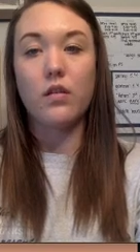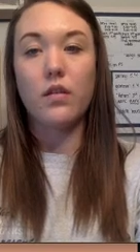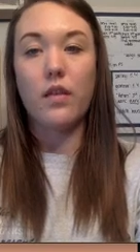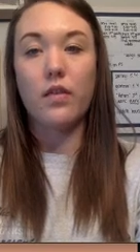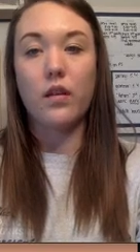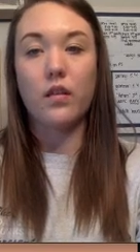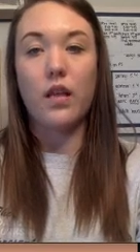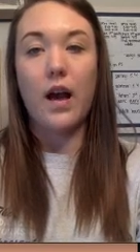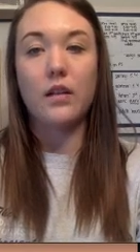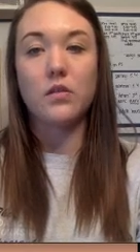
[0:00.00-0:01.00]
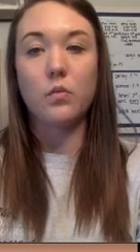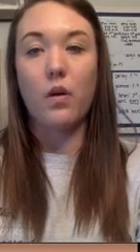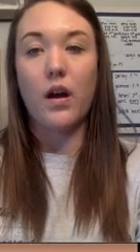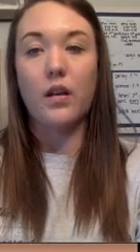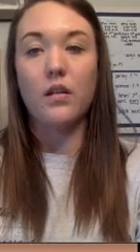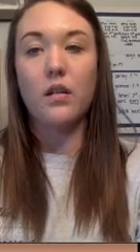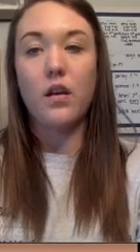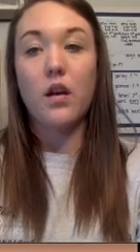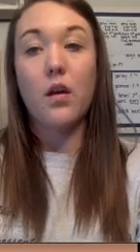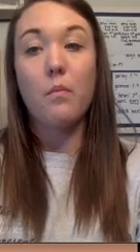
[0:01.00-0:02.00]
than the last one,
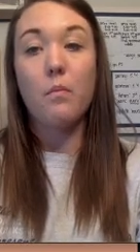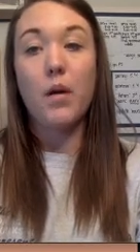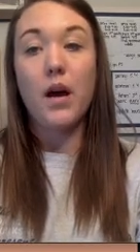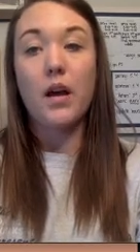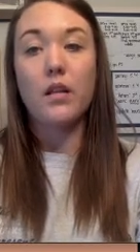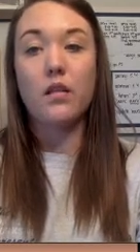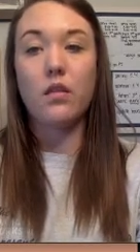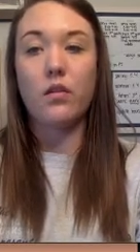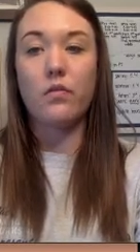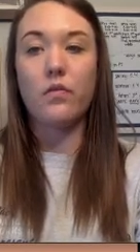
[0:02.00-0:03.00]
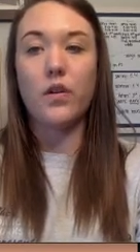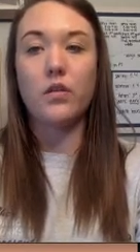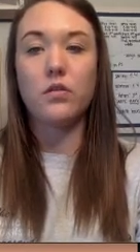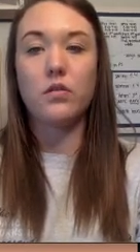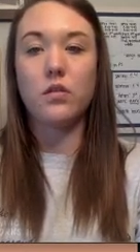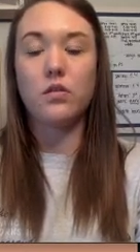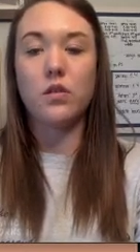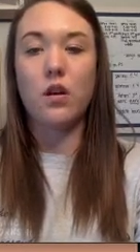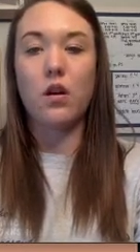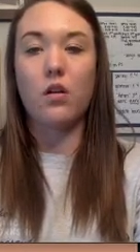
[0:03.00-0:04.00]
but the first
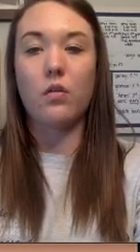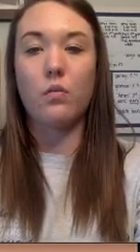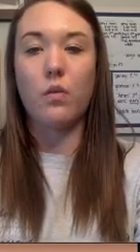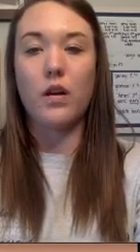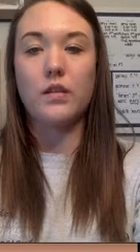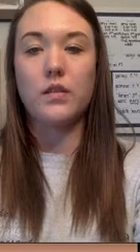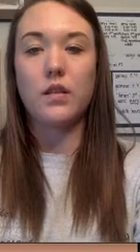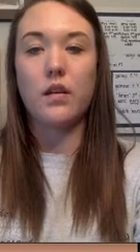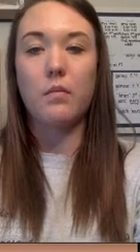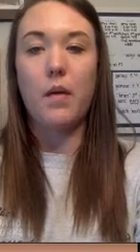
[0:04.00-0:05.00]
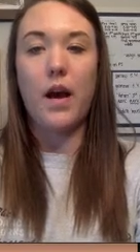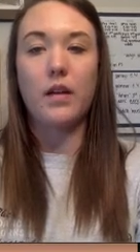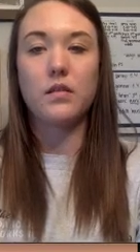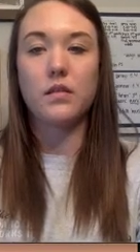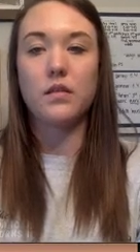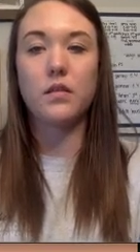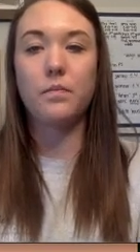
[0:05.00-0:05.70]
song was the best.